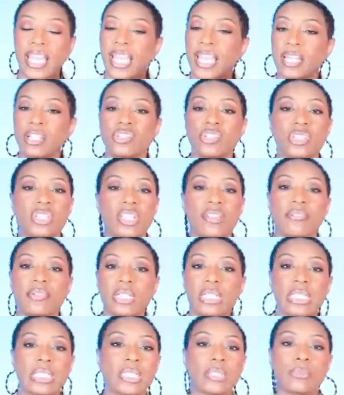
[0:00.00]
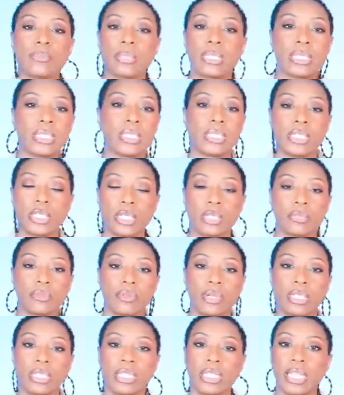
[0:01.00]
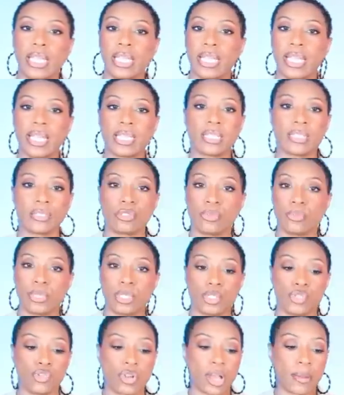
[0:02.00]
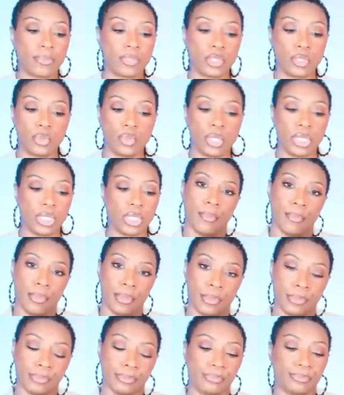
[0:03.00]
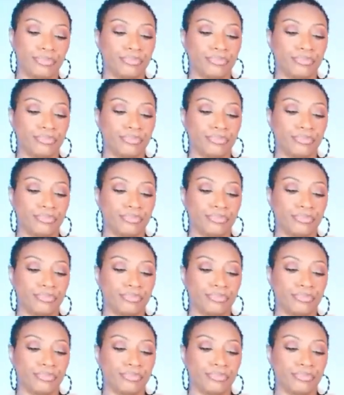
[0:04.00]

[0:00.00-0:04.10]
And it's just giving us a little bit of detail around the neck. It has a little bit of drop to it. Boom.